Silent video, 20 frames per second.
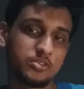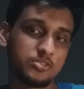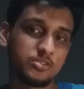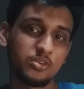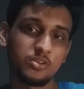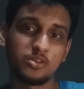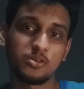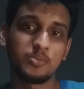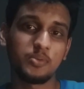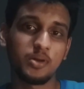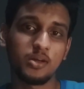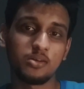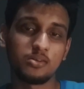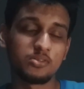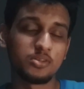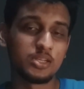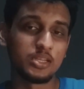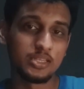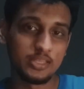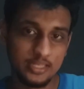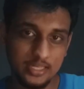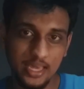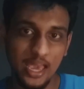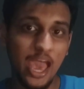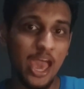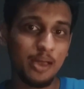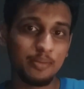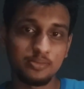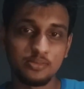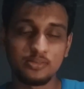to talk about the
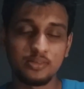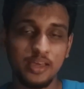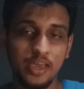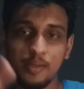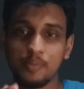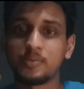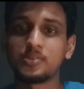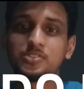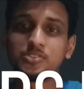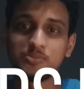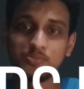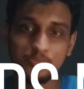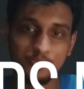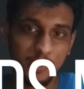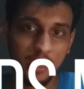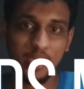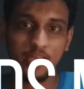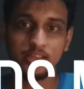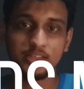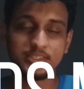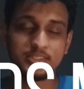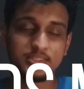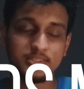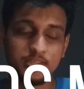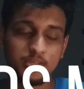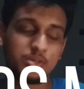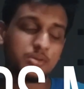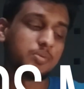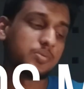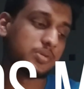Apple Airpods Max,
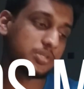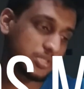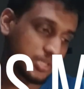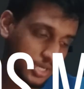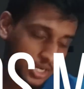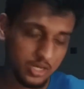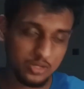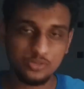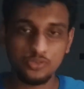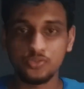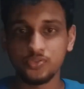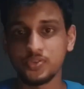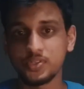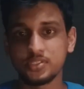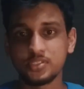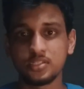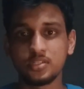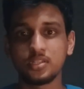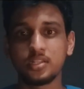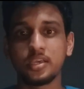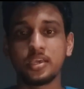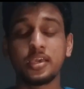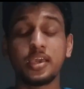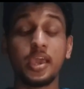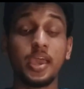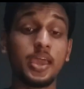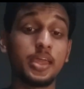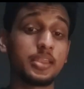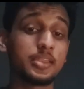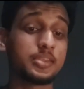which announced recently.
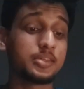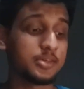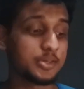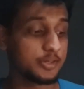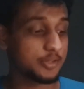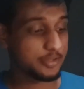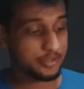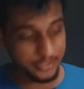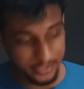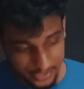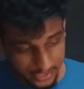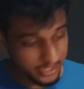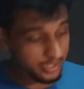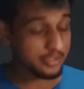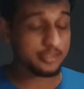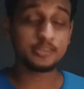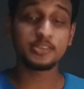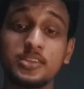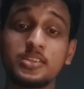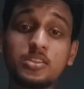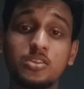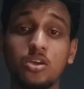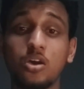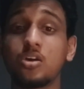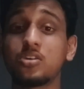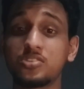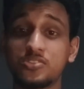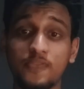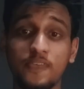And yes, it cost